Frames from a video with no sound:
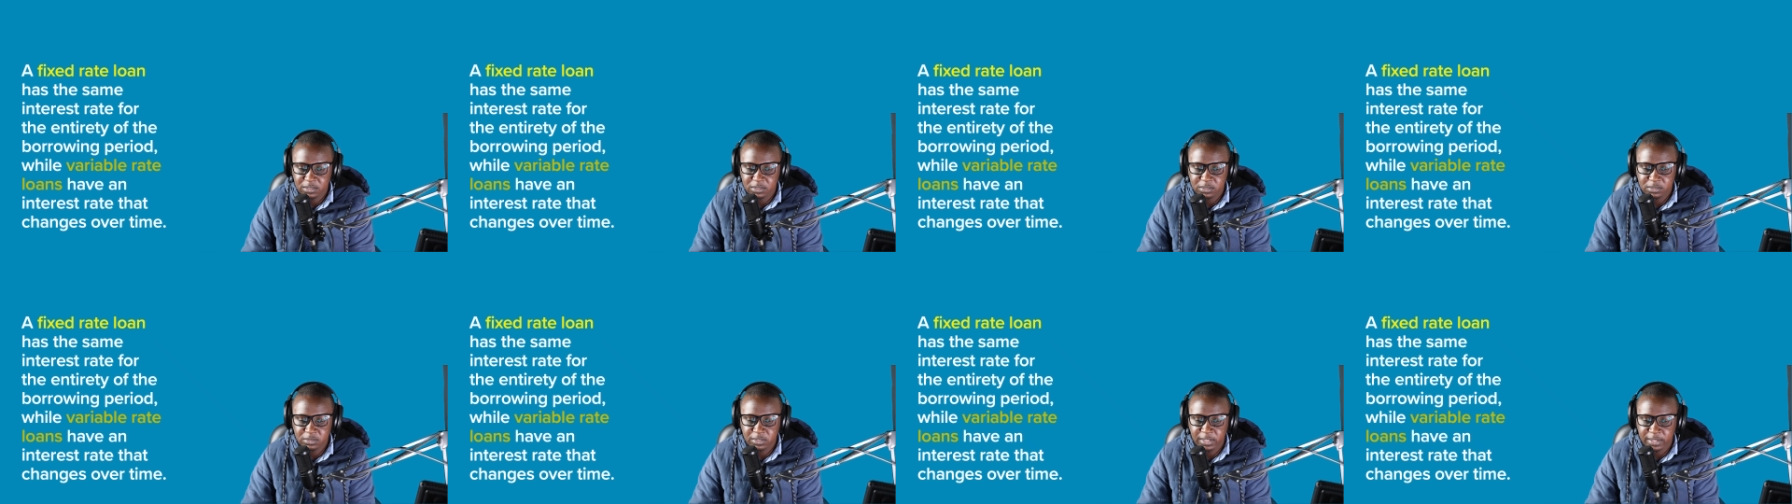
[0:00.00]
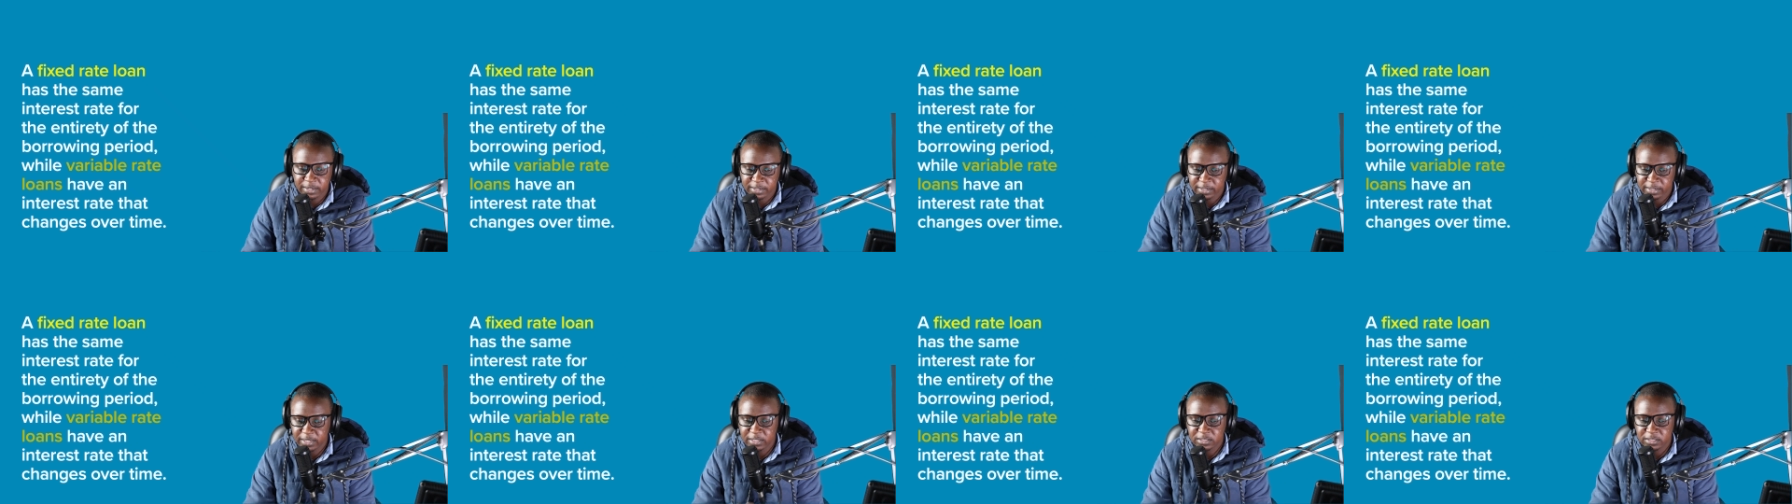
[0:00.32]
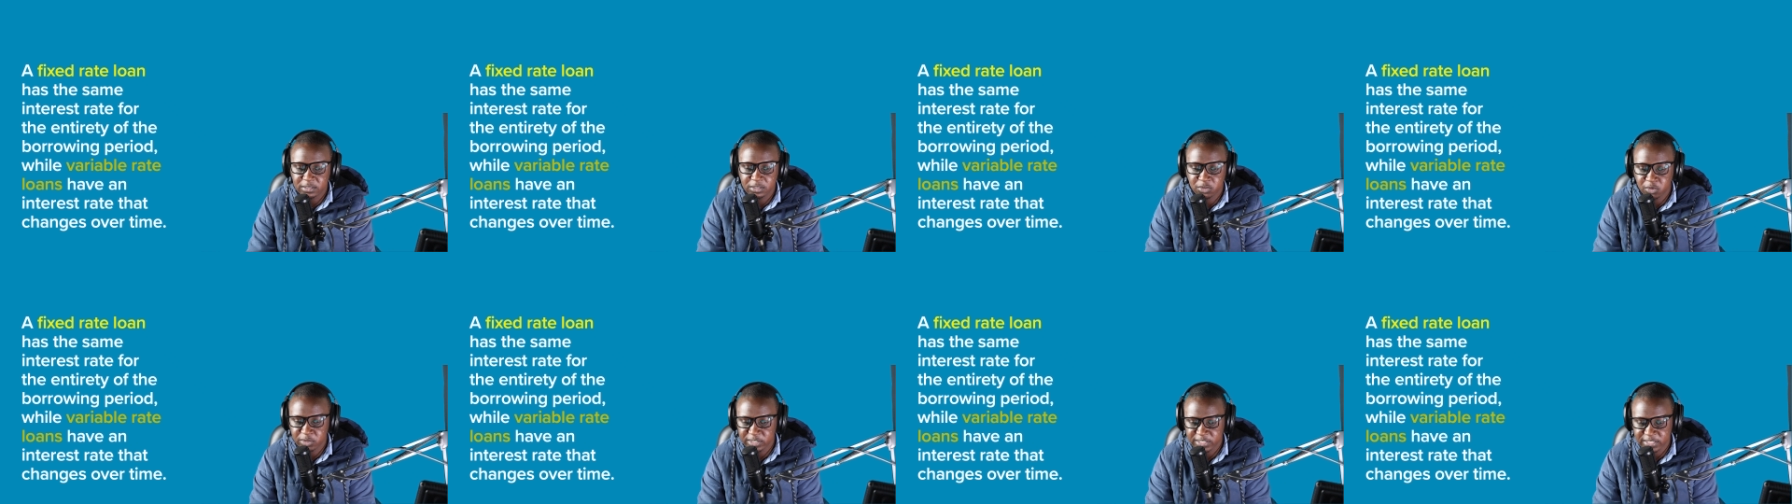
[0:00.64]

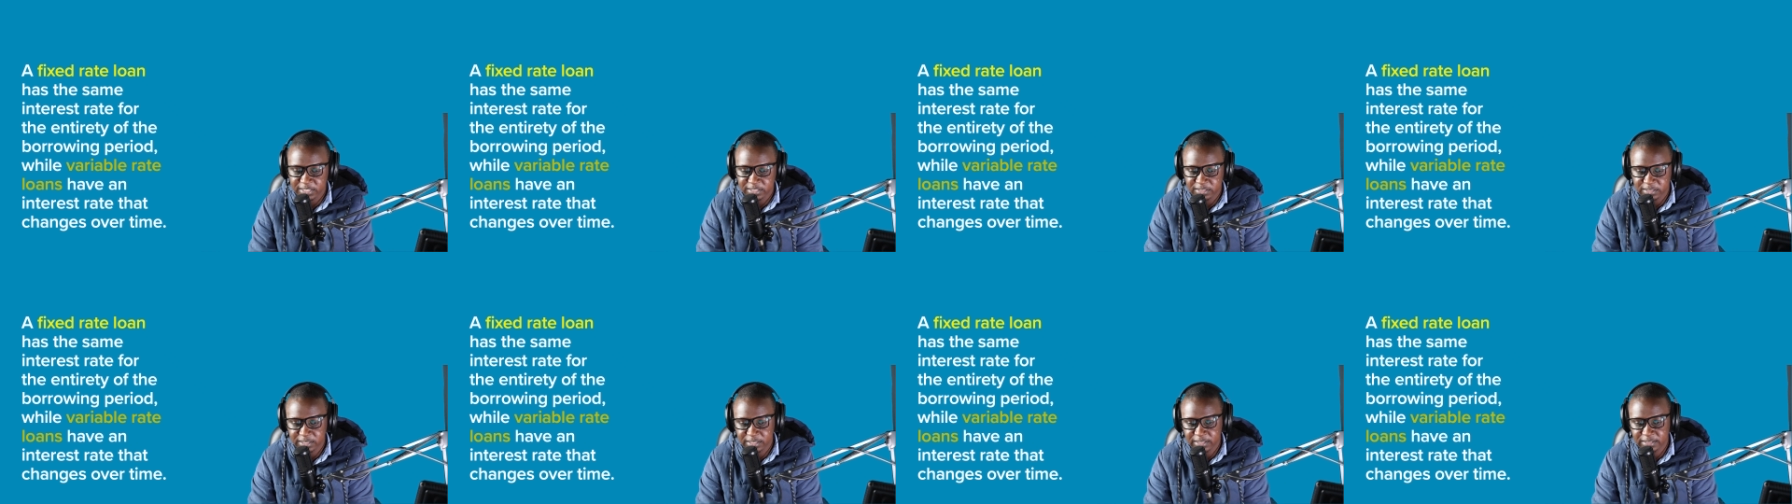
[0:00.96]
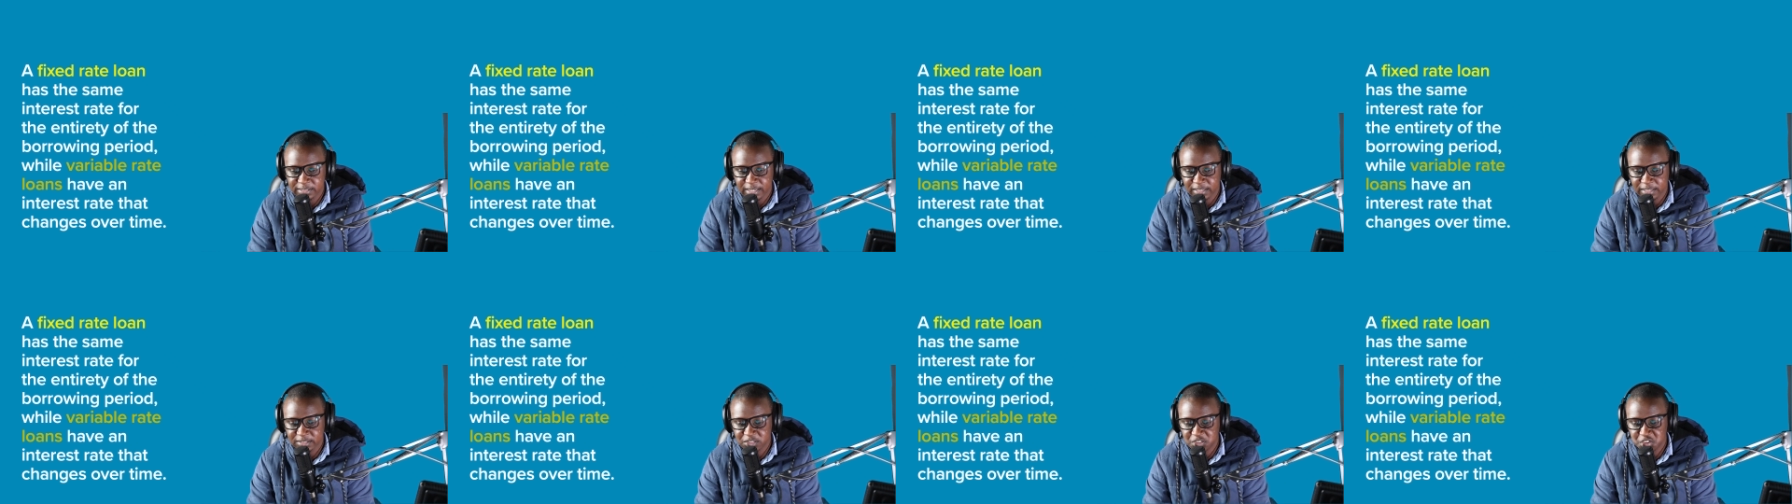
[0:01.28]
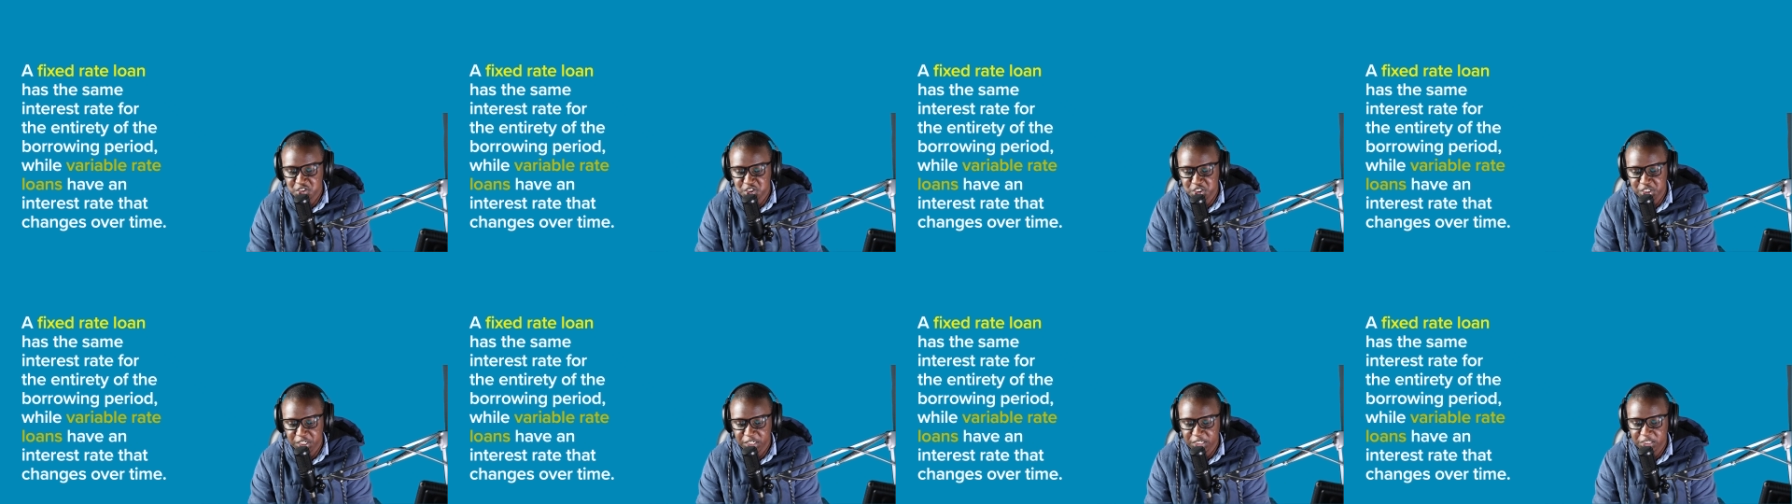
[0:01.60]
your interest rate doesn't
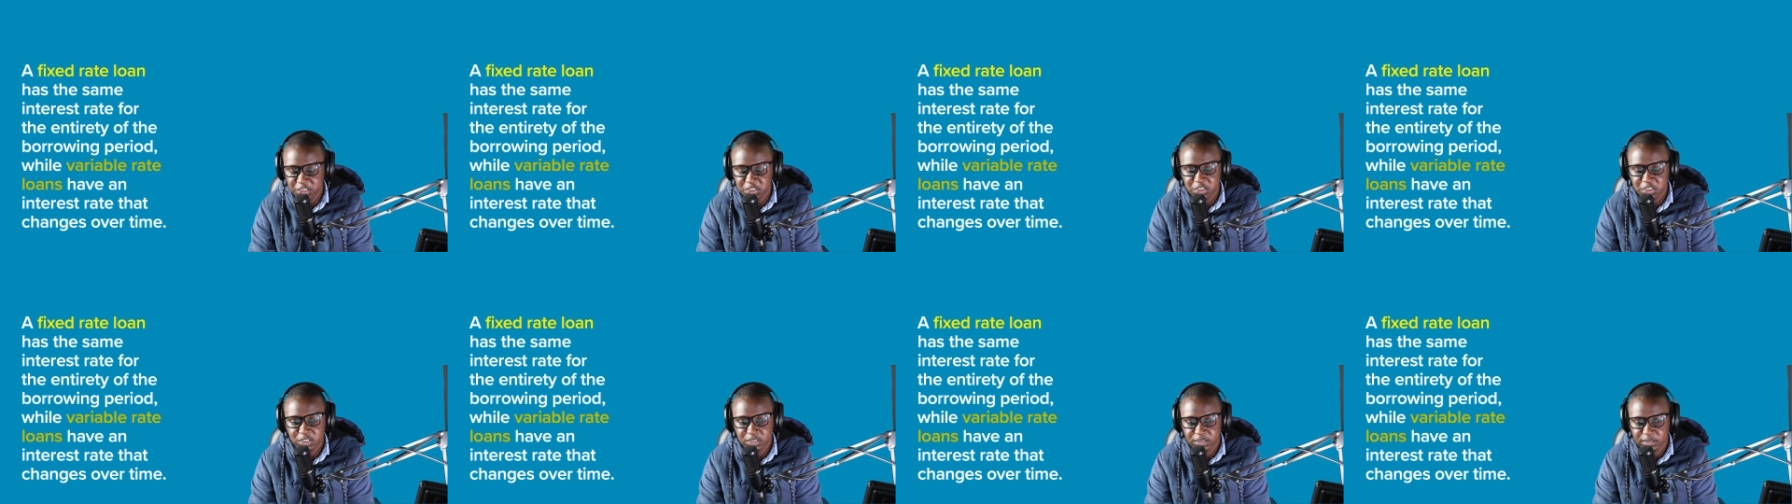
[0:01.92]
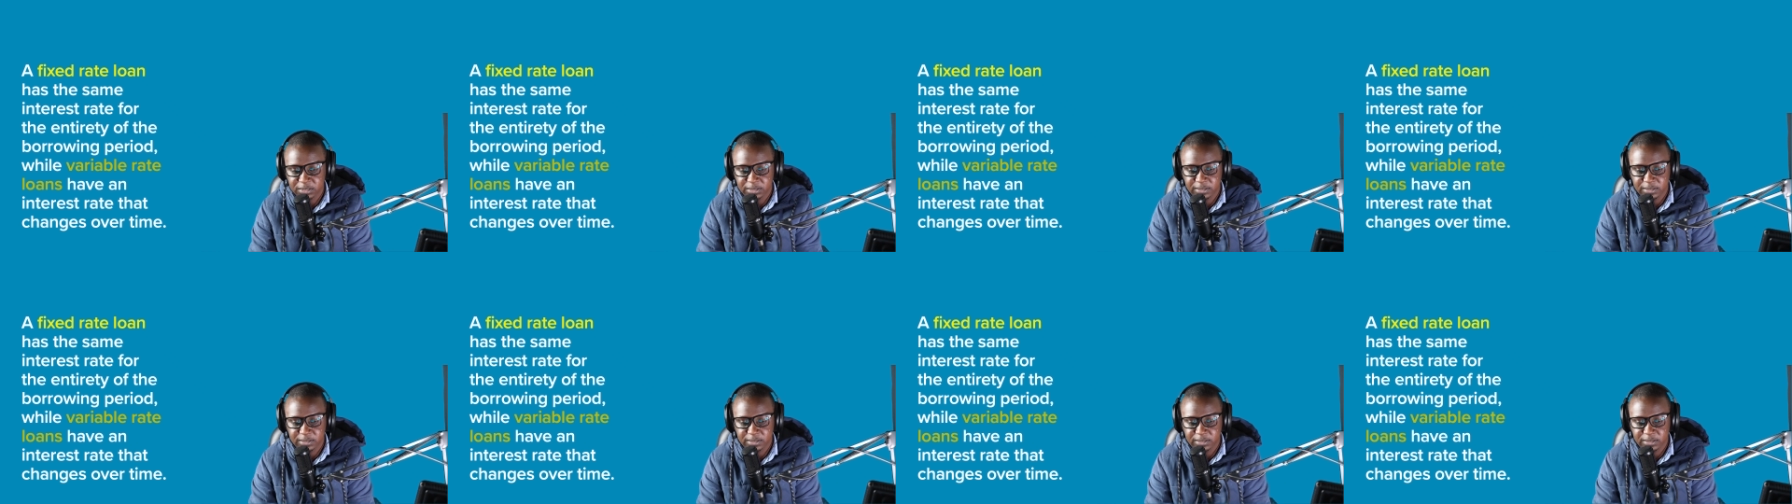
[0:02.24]
change,